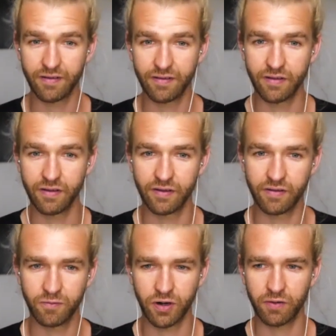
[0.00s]

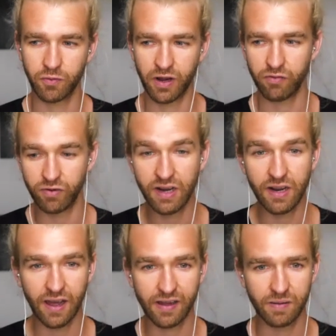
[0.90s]
the, what I, what I really
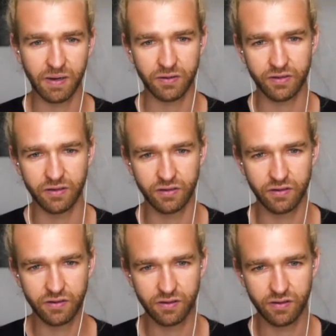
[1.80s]
like about the,